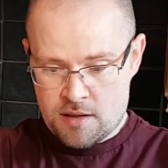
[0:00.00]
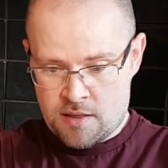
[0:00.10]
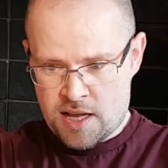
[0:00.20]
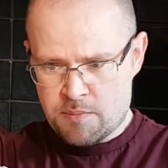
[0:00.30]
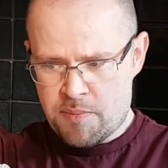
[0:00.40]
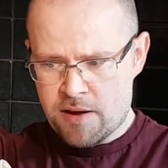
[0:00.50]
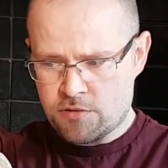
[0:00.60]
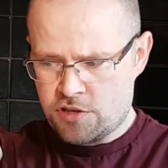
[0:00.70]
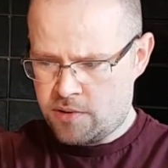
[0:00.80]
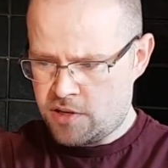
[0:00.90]
And that's
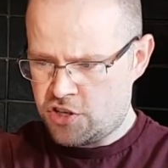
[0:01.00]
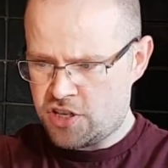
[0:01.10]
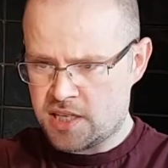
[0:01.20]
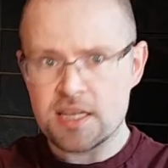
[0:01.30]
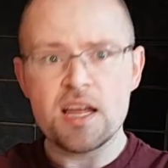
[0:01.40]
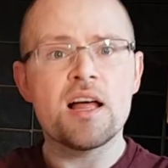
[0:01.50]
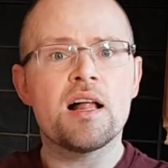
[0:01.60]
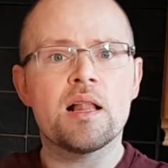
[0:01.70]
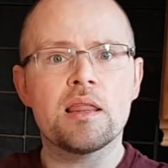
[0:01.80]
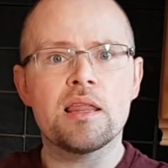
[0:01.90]
about 2 inches,
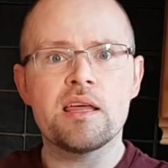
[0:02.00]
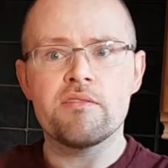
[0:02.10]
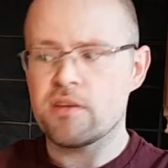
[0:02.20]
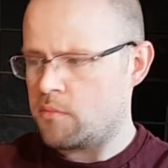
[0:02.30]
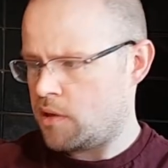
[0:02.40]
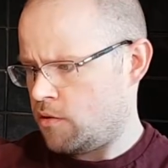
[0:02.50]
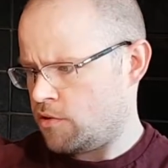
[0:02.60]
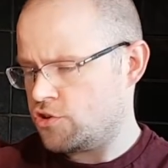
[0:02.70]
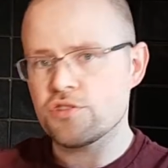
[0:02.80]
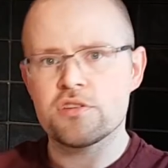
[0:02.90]
leaving me
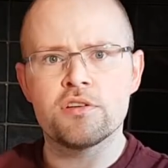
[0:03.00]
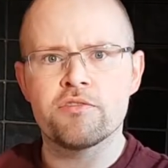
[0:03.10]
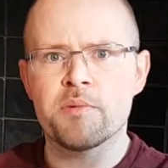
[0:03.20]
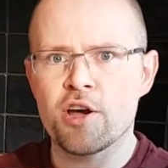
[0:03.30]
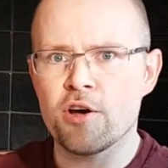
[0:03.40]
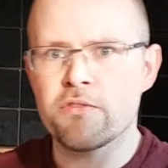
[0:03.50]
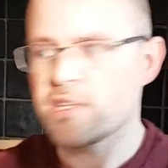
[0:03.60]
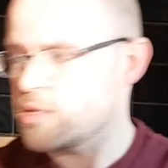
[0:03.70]
with just enough for my coffee